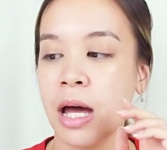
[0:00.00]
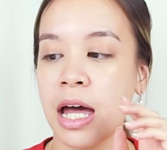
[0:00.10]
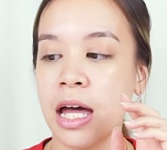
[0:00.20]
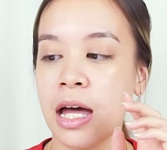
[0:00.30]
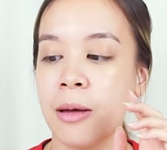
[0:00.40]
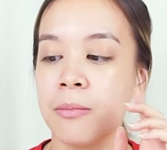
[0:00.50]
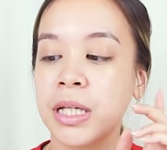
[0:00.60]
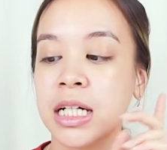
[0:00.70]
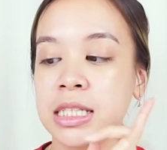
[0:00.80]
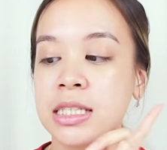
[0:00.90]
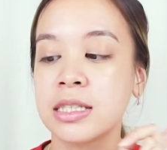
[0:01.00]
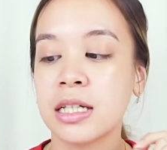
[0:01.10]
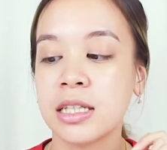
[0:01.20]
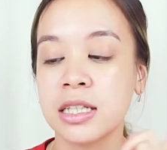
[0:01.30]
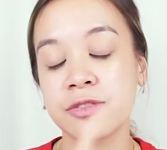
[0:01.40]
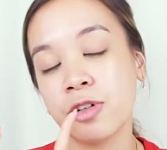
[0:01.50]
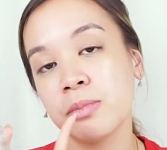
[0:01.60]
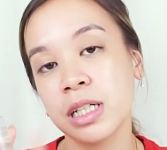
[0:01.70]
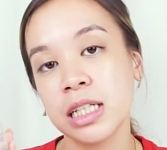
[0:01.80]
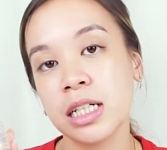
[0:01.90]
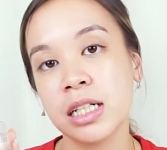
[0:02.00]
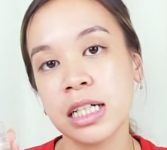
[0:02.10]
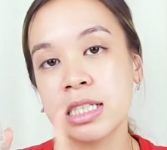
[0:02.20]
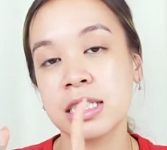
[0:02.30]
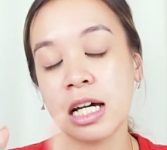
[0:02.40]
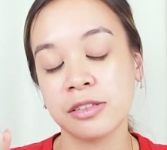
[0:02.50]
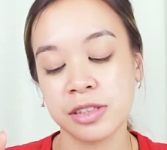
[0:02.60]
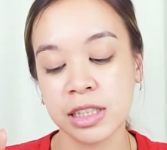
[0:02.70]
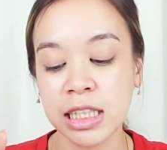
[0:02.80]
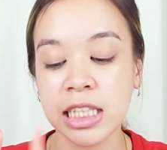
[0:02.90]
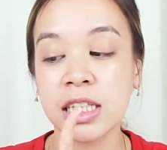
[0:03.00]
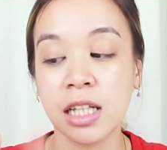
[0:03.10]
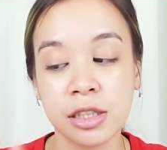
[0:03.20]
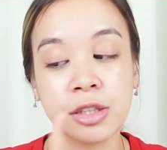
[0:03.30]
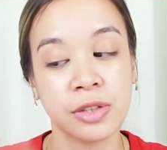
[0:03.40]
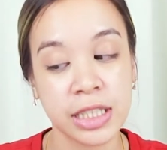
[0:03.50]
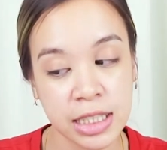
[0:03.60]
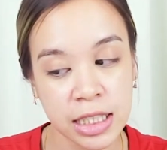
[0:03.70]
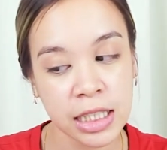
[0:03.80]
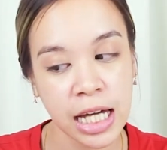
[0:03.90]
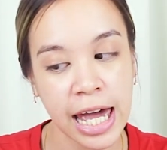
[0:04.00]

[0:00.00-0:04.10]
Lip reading: And because this formula is definitely non-greasy